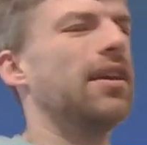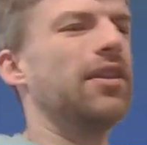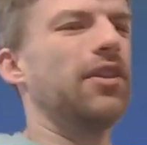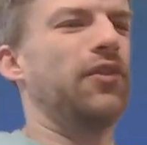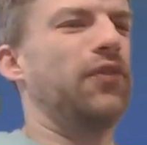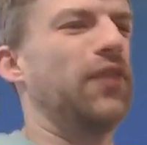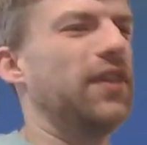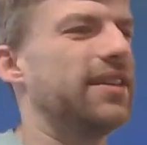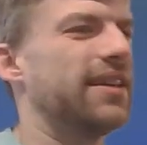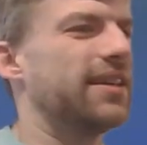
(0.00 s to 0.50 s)

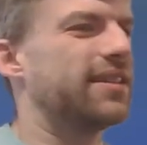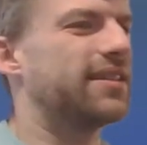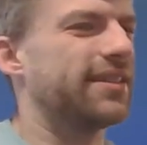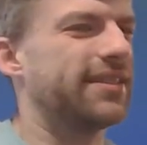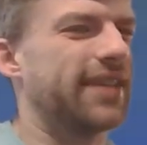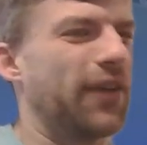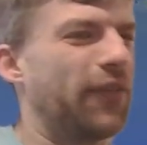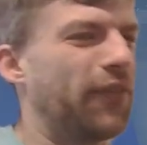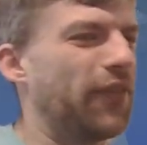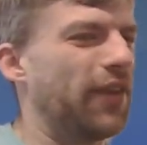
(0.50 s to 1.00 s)
The physics are
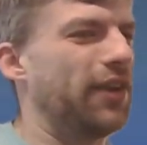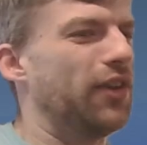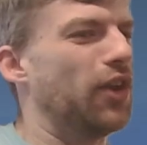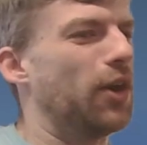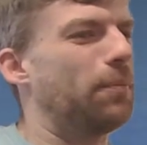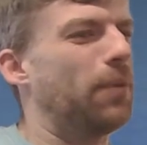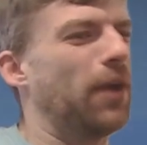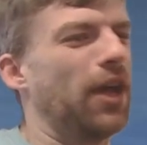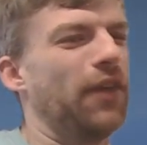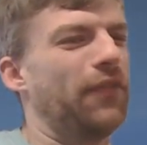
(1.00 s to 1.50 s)
definitely
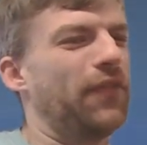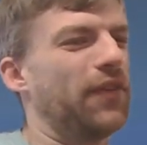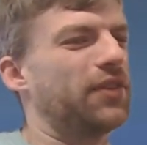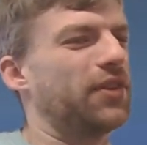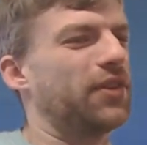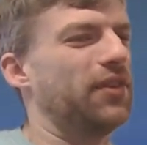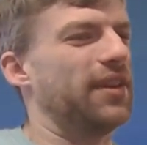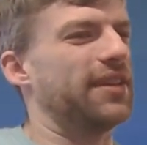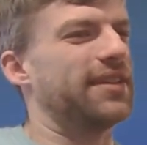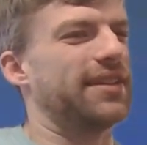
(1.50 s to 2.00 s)
not
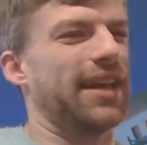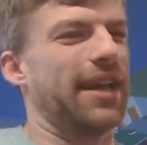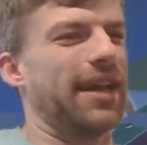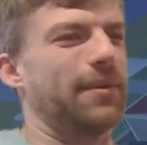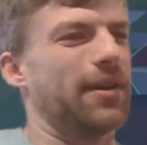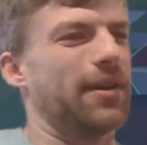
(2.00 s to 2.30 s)
perfect on this game,